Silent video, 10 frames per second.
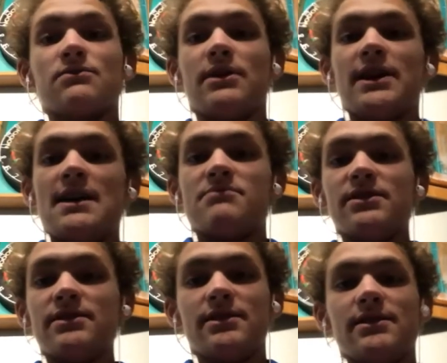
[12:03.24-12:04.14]
what
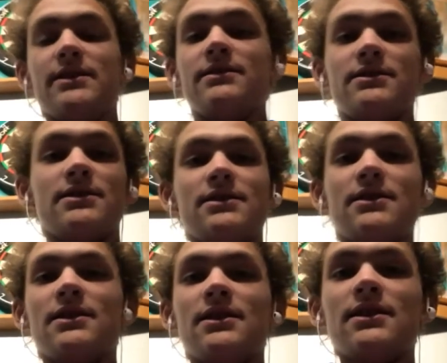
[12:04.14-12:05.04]
happened. And then
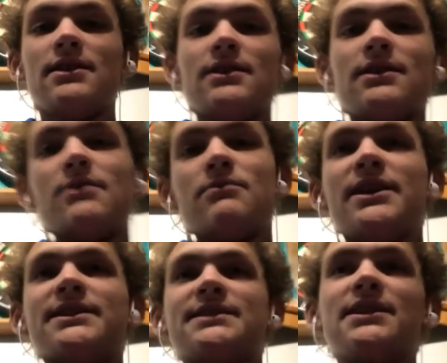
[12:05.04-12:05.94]

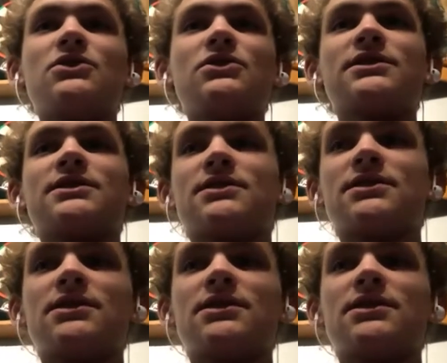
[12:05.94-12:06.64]
my singles